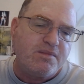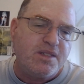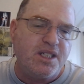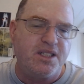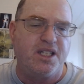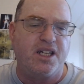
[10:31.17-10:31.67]

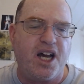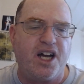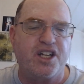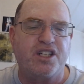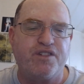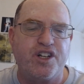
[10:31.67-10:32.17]
Is it a
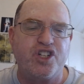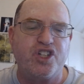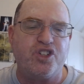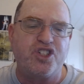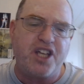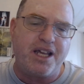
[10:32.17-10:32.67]

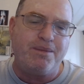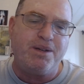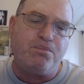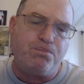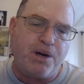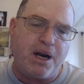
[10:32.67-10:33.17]
controversial
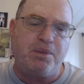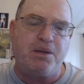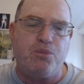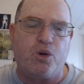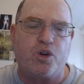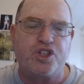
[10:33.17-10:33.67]
statement? Probably
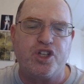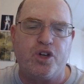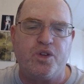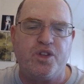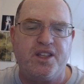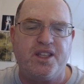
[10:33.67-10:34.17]
more
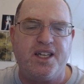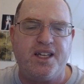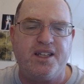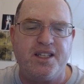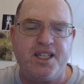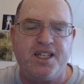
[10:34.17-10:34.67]
so than
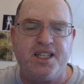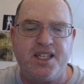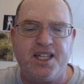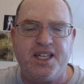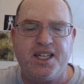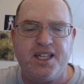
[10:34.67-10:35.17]
the
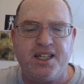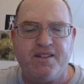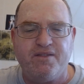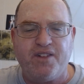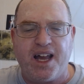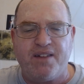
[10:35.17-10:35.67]
D&D
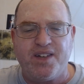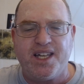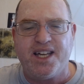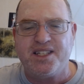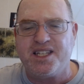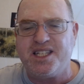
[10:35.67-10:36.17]
5e
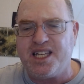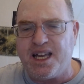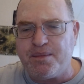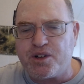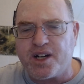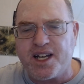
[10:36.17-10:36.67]
has a
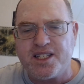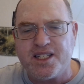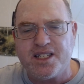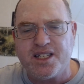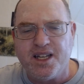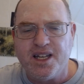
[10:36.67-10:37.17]
DM
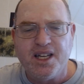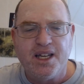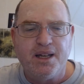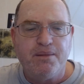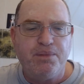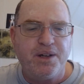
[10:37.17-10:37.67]
crisis,
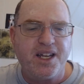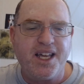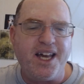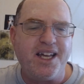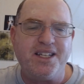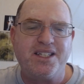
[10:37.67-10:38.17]
but
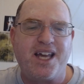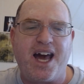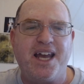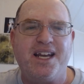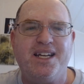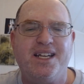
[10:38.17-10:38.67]
again, it's
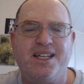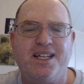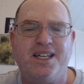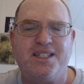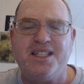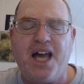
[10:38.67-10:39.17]
kind of
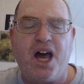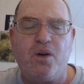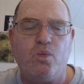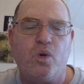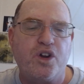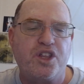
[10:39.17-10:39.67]
it's
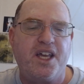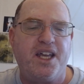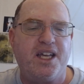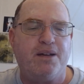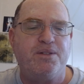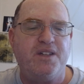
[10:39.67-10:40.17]
not worth
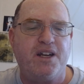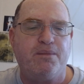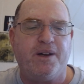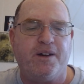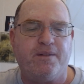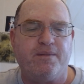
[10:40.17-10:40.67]
getting upset
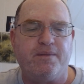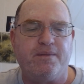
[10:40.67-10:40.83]
about.